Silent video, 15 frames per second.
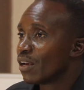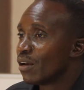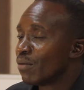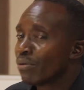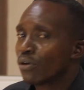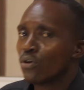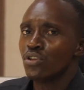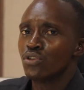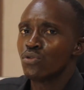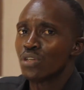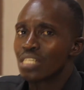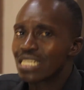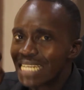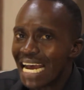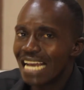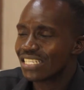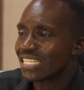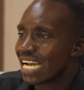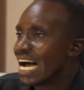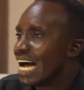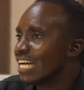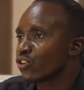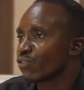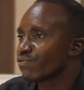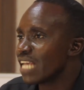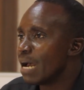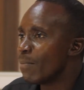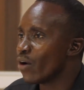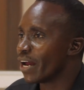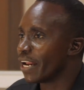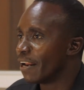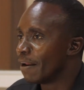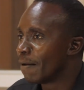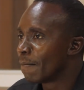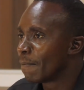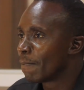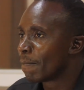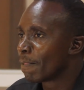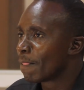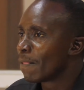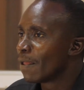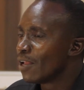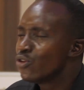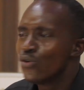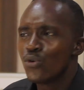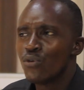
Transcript: because you touch the heart of someone. You will